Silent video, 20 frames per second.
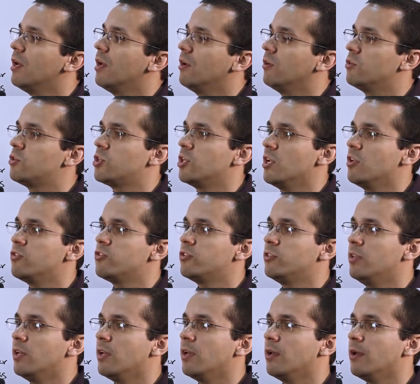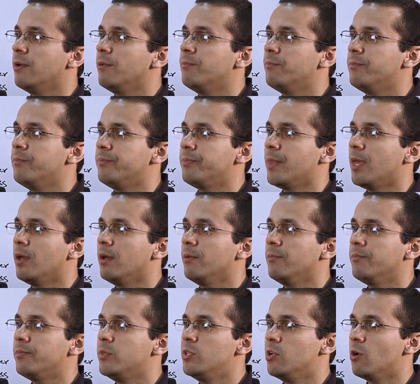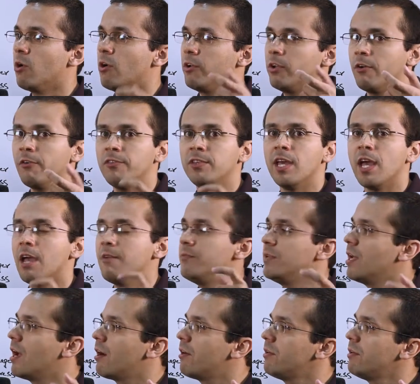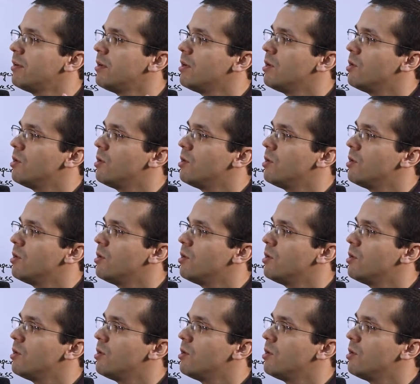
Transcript: or change the um, the order of the IVR,